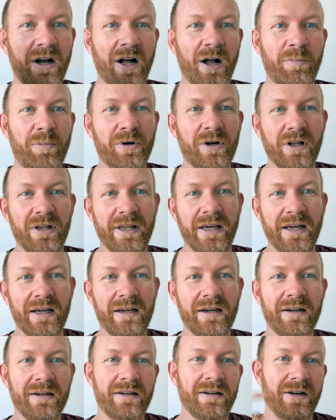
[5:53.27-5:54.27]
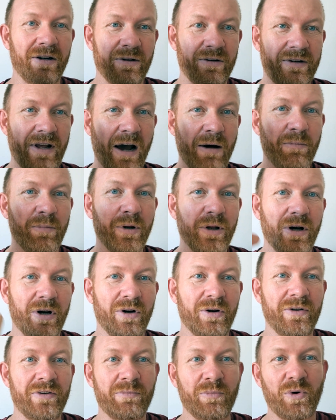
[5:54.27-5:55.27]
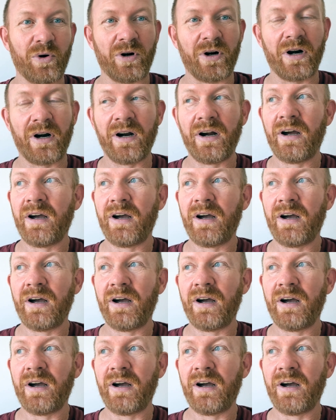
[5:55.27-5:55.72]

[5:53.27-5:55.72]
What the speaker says: I'll put a link, down below is more